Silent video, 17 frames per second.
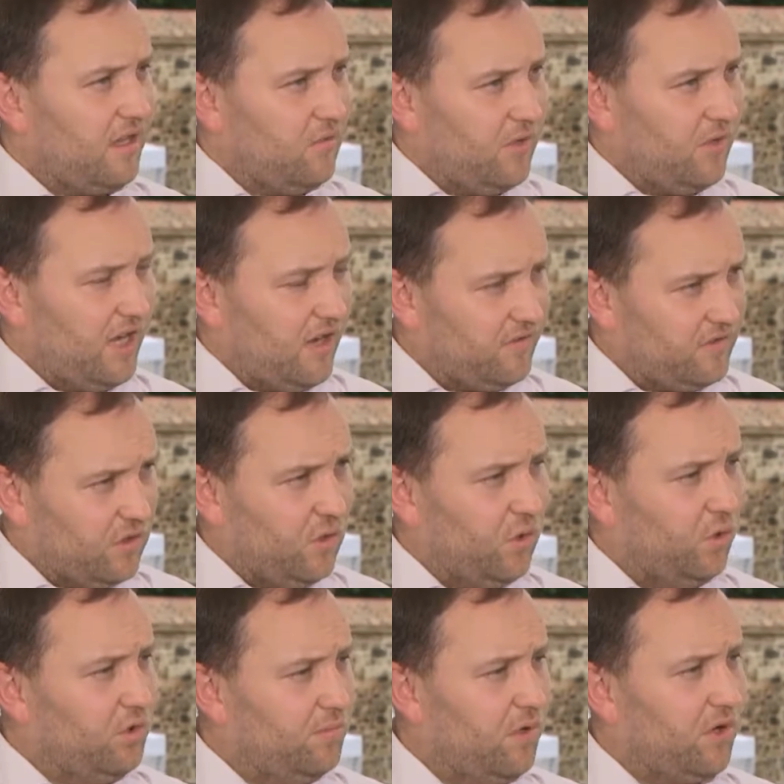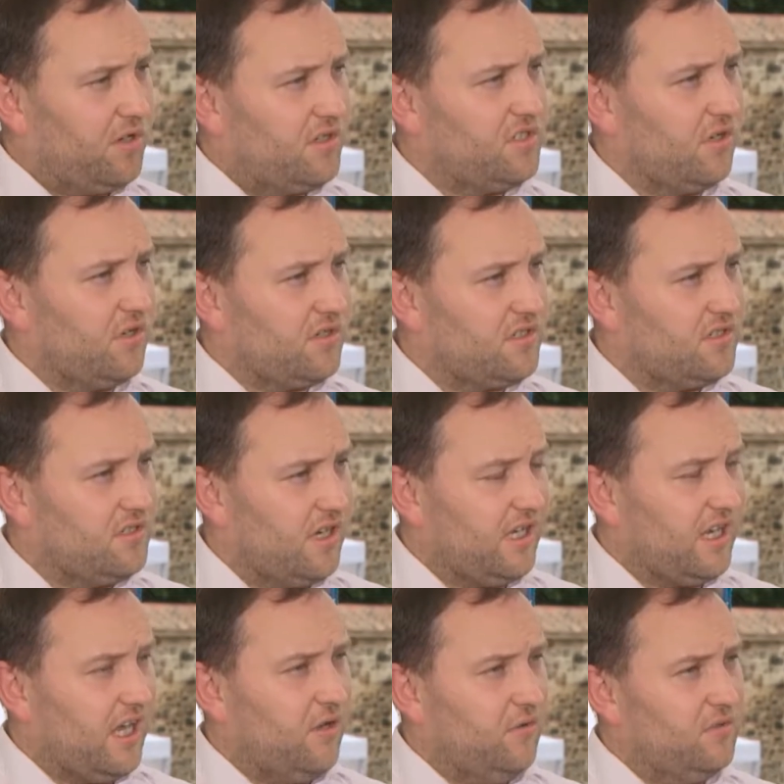that we have to hold Boris Johnson to
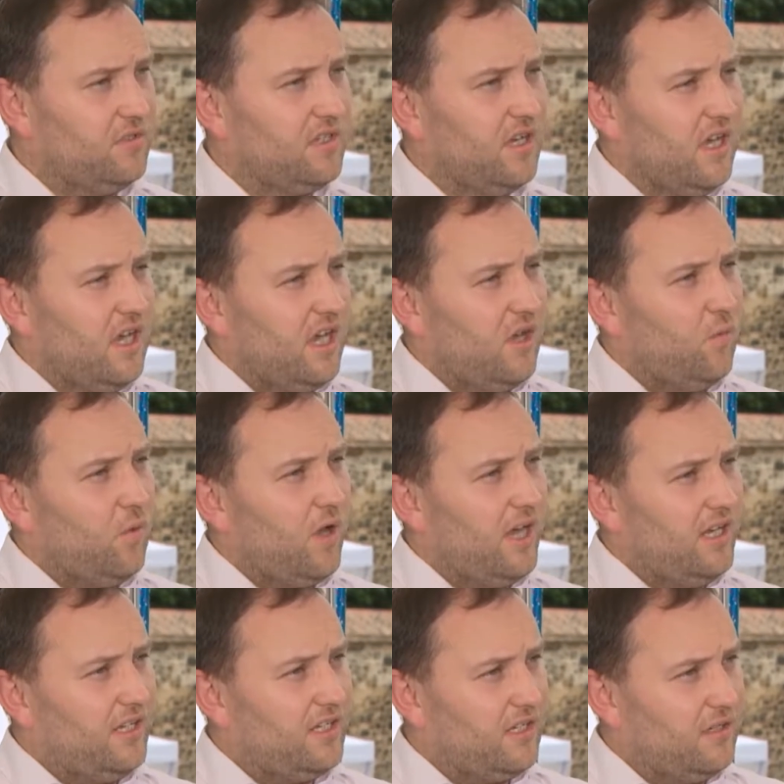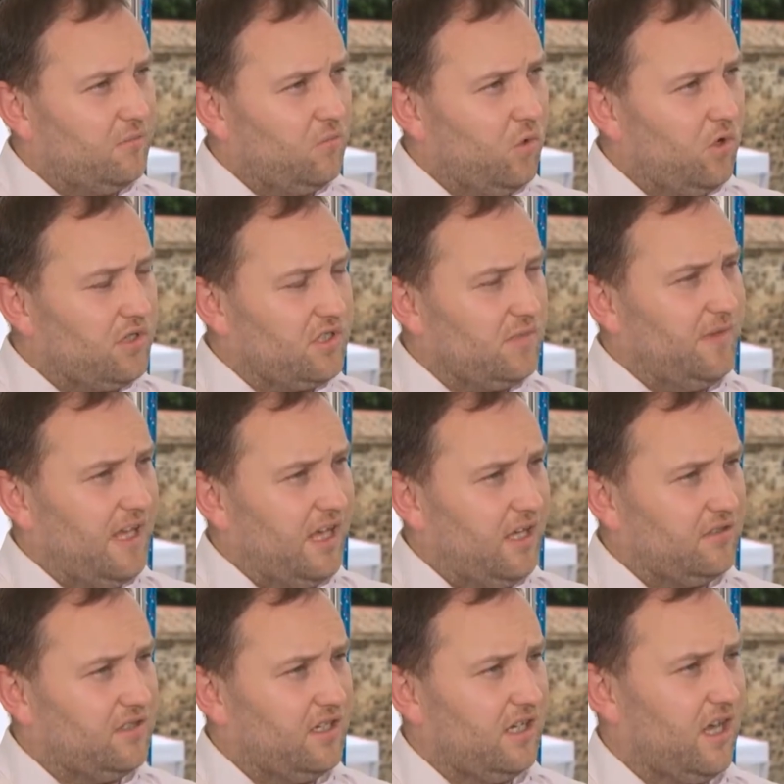account, and why he didn't want to be
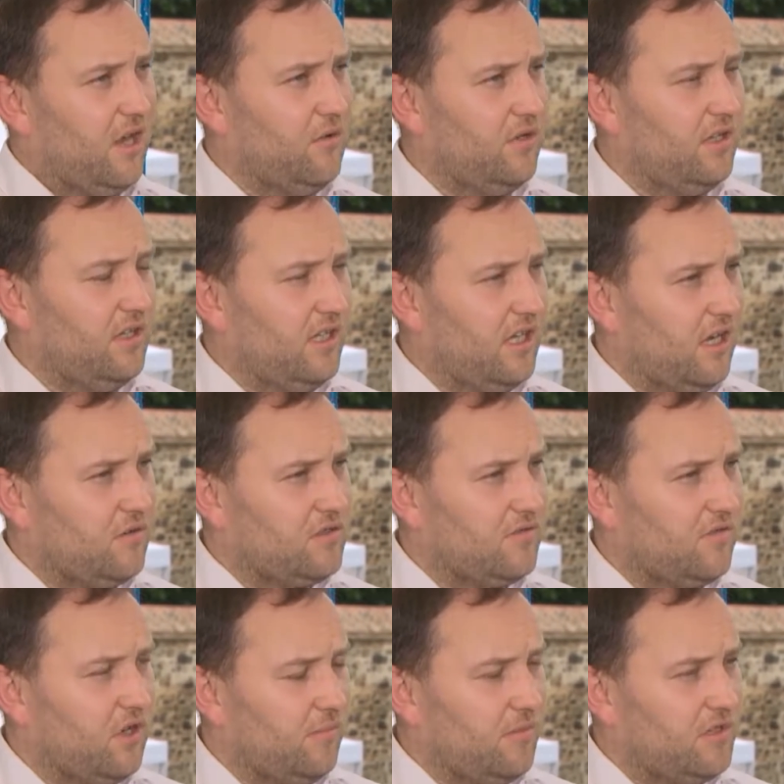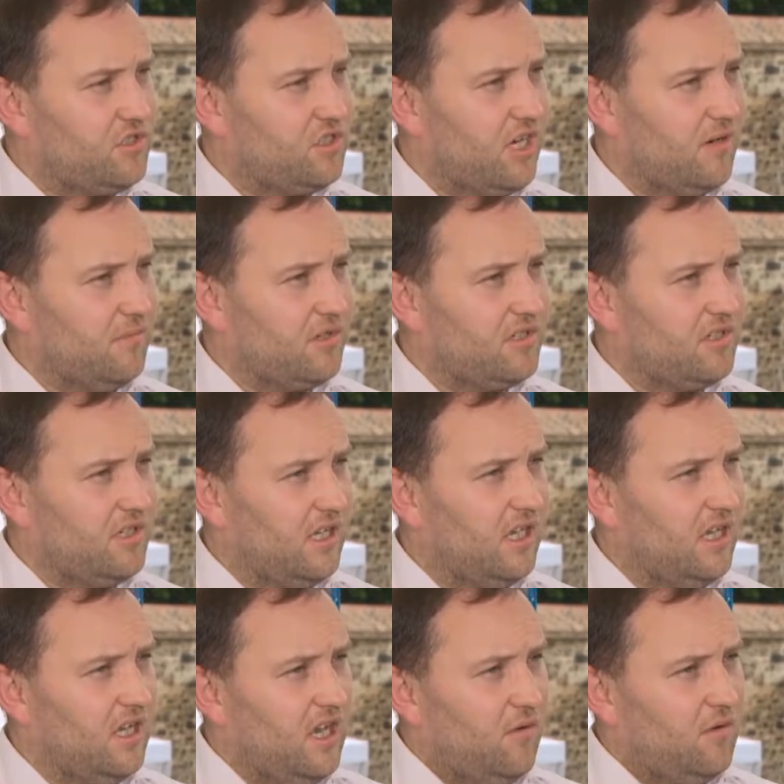held to account in the House of Commons chamber
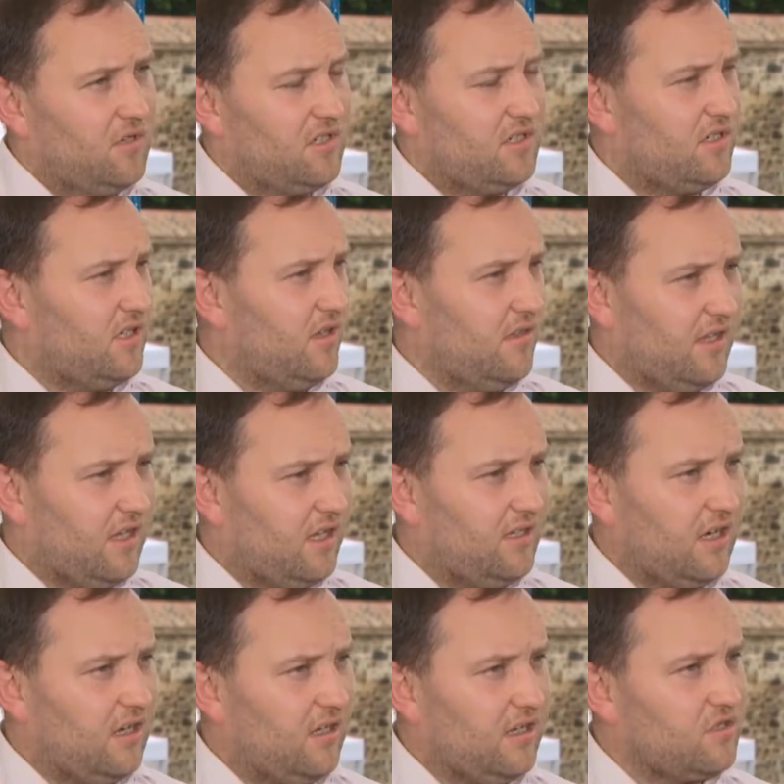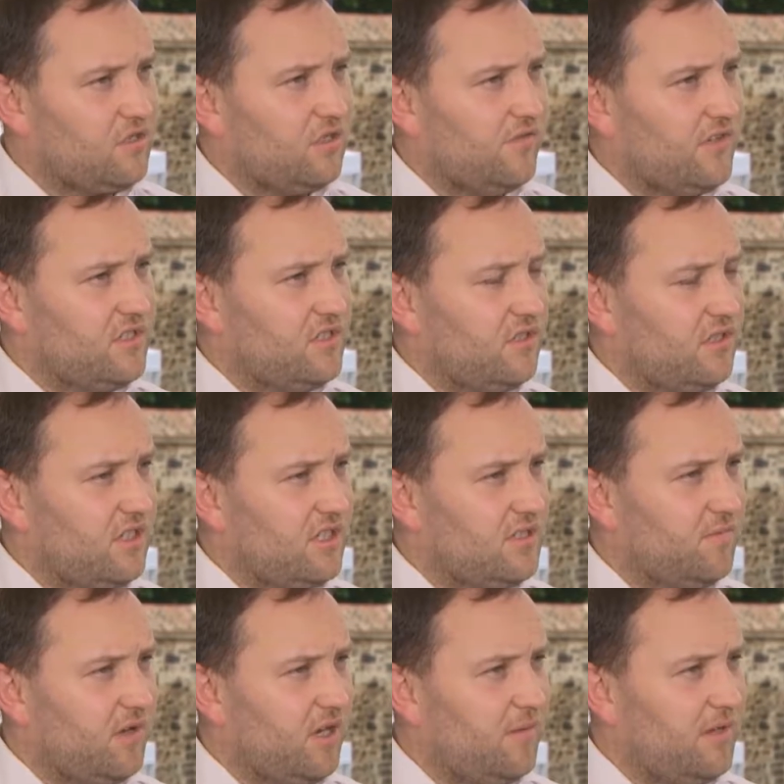today, which is, I think, a dereliction of his duty
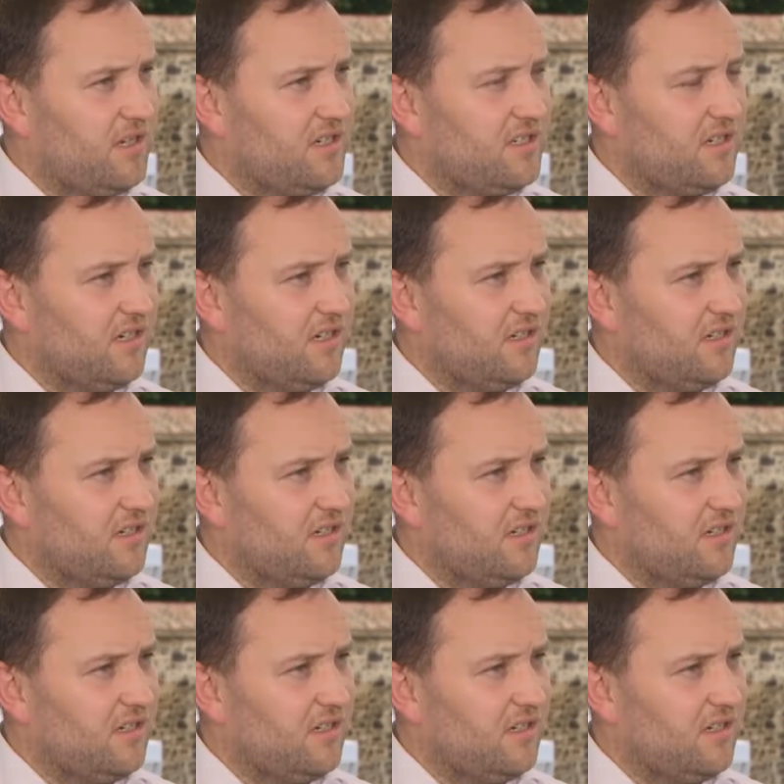as Prime Minister.